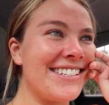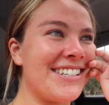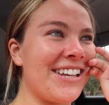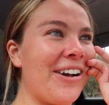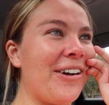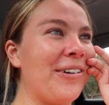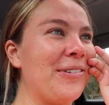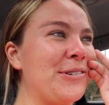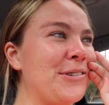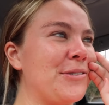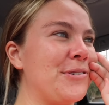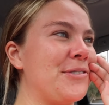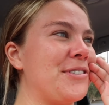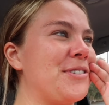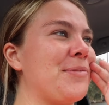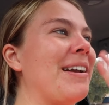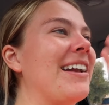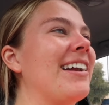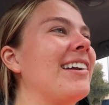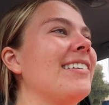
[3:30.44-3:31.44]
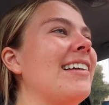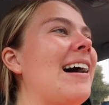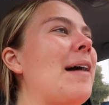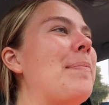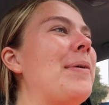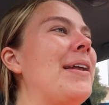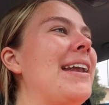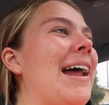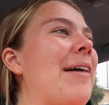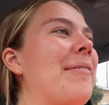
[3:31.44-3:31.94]
But. So sweated a lot,
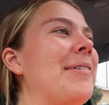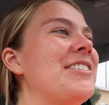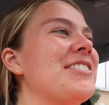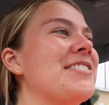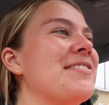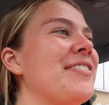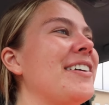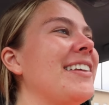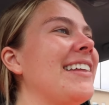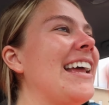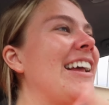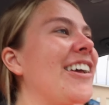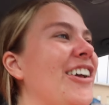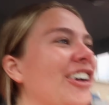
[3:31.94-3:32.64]
but now we just feel like